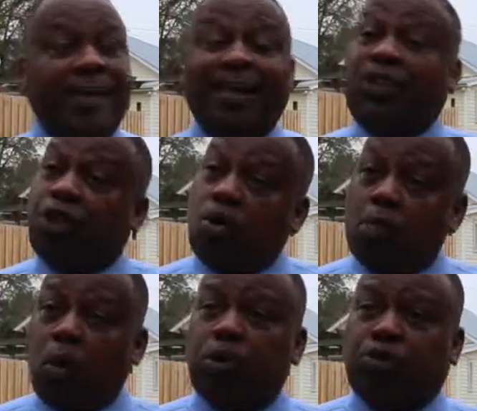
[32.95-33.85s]
that General
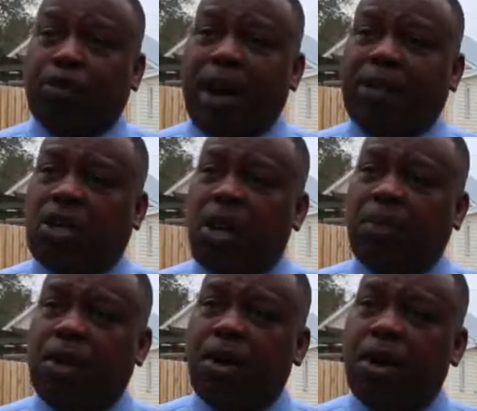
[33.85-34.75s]
Motors tried to
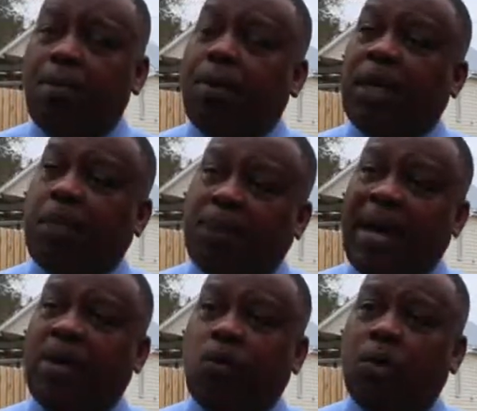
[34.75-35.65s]
come here and bring a
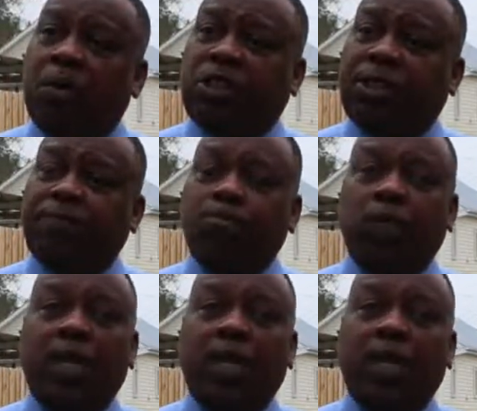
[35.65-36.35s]
plant to Wilmington.